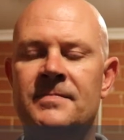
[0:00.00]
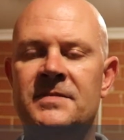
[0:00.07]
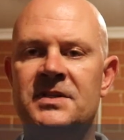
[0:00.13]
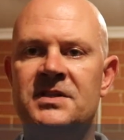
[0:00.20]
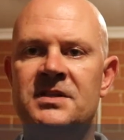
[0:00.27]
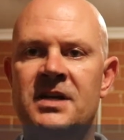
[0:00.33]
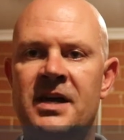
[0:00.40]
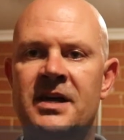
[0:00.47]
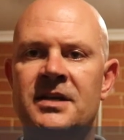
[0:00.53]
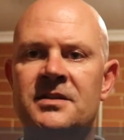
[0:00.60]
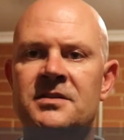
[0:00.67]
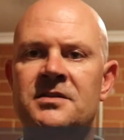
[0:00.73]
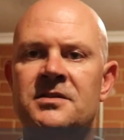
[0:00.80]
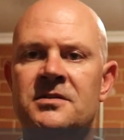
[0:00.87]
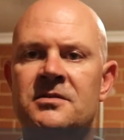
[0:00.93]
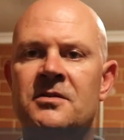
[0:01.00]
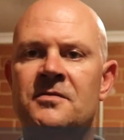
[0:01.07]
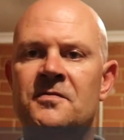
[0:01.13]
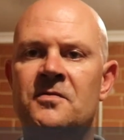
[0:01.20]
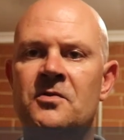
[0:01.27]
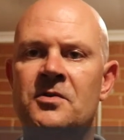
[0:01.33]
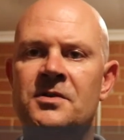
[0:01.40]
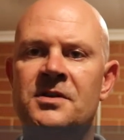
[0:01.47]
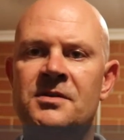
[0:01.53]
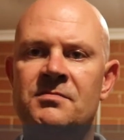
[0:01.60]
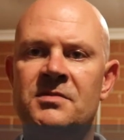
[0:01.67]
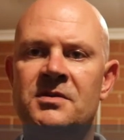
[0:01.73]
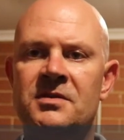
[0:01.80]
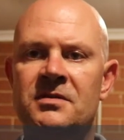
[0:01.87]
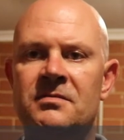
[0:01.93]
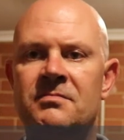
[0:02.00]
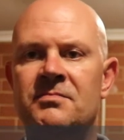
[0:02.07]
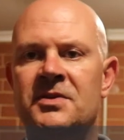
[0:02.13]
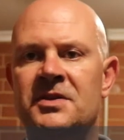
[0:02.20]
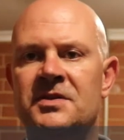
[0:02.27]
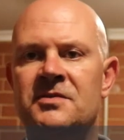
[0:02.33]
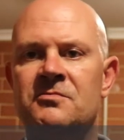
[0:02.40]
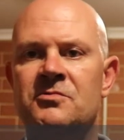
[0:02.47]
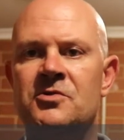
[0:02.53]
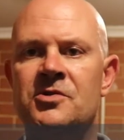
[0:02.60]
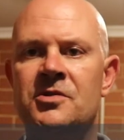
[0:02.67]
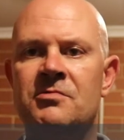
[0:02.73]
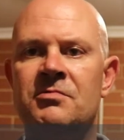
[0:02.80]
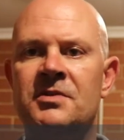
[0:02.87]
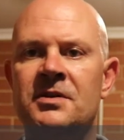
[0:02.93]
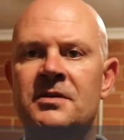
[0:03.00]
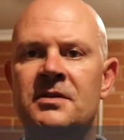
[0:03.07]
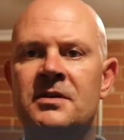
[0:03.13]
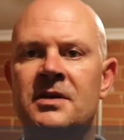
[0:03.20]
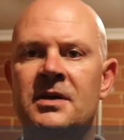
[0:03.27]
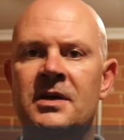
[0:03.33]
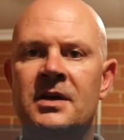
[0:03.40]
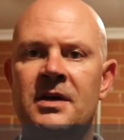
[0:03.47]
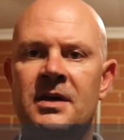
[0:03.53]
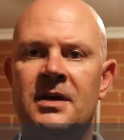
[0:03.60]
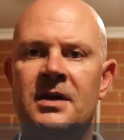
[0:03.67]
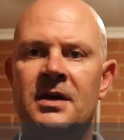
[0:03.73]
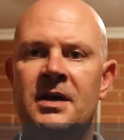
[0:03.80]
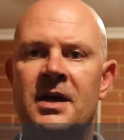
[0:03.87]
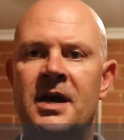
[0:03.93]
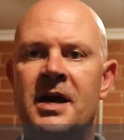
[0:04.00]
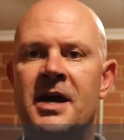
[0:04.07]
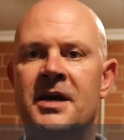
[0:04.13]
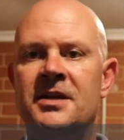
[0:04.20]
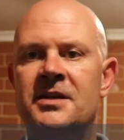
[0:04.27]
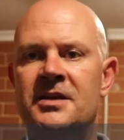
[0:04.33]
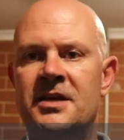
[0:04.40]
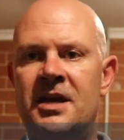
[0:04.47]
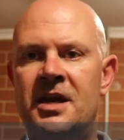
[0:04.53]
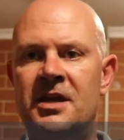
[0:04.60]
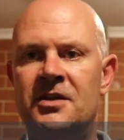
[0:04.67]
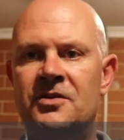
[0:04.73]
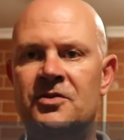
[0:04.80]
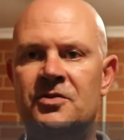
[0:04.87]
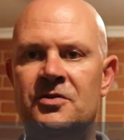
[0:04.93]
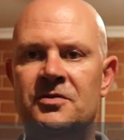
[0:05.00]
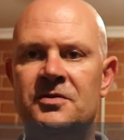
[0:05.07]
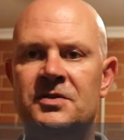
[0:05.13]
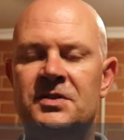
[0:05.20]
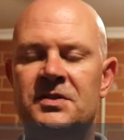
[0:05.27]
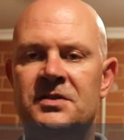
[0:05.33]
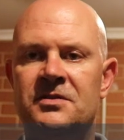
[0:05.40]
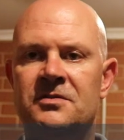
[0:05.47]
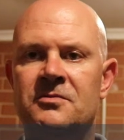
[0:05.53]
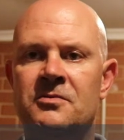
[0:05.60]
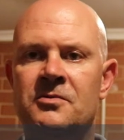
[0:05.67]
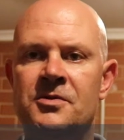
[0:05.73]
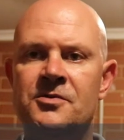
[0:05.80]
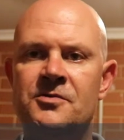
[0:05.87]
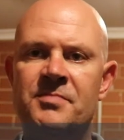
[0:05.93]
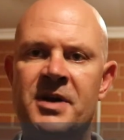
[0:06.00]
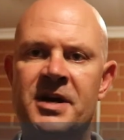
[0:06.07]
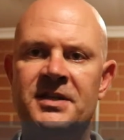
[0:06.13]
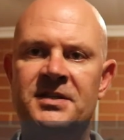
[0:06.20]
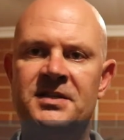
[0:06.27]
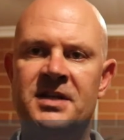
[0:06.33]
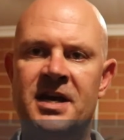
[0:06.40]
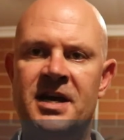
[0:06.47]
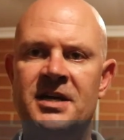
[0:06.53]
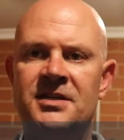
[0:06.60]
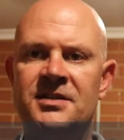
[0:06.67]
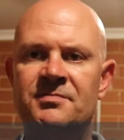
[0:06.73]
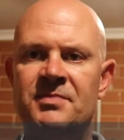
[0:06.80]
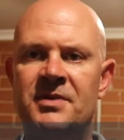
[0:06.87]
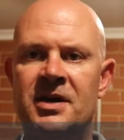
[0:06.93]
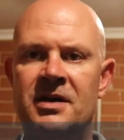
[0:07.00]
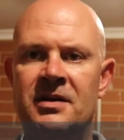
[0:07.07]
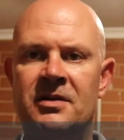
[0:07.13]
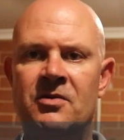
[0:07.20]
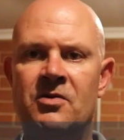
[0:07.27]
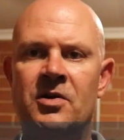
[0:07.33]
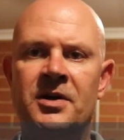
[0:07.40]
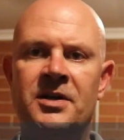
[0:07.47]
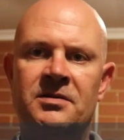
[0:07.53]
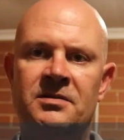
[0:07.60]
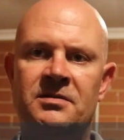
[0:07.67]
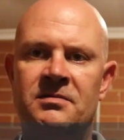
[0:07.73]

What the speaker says: stains. I find them the best to work with. You can use oil-based stains, but I